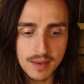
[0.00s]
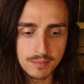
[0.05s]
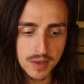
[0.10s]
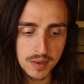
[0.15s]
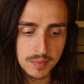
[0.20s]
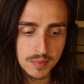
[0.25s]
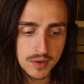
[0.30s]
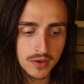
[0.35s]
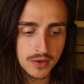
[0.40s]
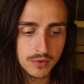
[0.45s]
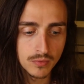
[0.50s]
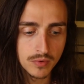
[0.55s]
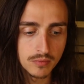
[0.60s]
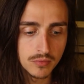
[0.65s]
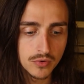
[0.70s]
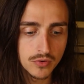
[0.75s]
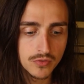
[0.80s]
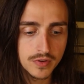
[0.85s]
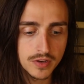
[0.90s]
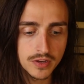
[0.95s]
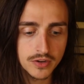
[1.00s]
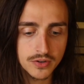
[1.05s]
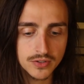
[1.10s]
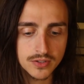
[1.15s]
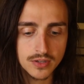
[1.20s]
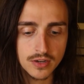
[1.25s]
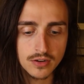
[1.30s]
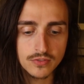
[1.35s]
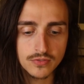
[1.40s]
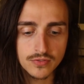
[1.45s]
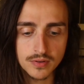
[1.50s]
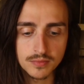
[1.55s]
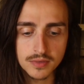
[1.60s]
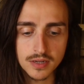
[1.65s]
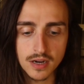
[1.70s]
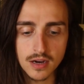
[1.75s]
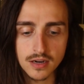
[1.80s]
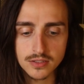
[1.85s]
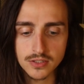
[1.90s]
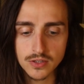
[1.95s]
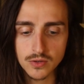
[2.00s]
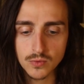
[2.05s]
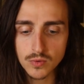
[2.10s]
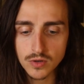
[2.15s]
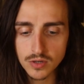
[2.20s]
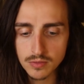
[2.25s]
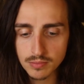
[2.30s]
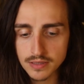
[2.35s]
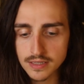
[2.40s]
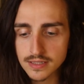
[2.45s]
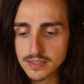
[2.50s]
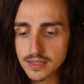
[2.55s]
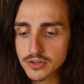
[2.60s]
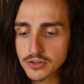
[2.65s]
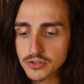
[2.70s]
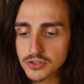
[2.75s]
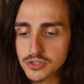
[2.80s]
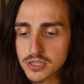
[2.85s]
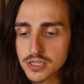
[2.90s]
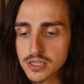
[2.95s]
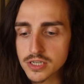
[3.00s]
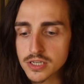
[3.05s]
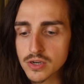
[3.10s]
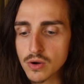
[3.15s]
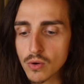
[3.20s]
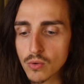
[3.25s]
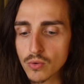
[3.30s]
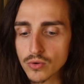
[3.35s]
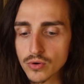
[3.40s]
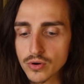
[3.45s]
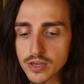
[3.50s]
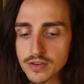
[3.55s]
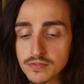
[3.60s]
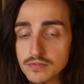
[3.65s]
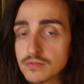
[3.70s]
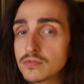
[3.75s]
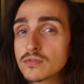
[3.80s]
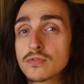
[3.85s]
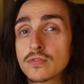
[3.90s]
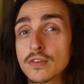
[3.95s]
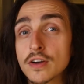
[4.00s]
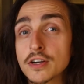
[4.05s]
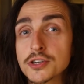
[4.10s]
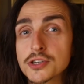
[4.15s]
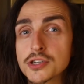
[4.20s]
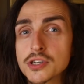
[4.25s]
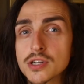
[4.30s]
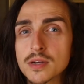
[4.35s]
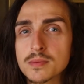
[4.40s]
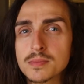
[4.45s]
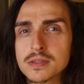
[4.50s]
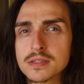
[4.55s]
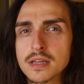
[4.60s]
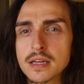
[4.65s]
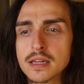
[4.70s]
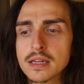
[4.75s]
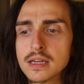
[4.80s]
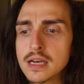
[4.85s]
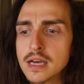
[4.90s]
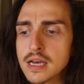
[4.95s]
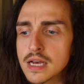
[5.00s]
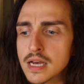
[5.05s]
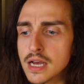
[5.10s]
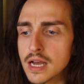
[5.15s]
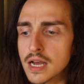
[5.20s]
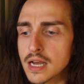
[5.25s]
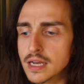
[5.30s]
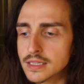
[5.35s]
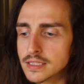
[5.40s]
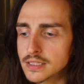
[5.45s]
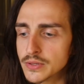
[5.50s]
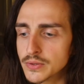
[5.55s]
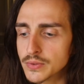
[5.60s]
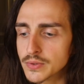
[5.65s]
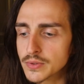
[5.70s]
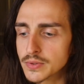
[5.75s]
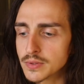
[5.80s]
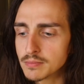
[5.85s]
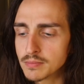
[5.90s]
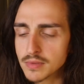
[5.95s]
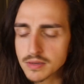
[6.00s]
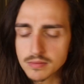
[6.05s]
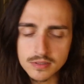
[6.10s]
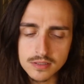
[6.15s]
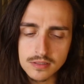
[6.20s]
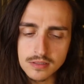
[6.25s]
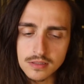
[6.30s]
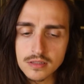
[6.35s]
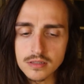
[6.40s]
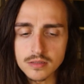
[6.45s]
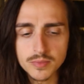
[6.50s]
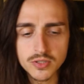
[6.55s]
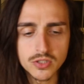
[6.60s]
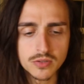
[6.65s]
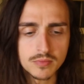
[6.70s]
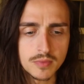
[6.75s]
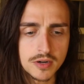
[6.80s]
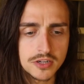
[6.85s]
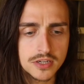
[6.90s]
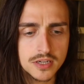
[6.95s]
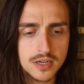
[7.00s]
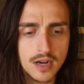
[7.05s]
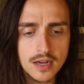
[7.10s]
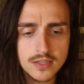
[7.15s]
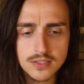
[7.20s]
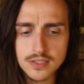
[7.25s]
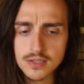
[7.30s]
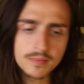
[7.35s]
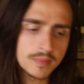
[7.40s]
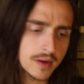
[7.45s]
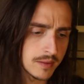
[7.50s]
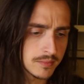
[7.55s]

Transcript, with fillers: maybe removing yourself from toxic workplace energy or even friendships that you know, maybe there's a little bit too much gossip.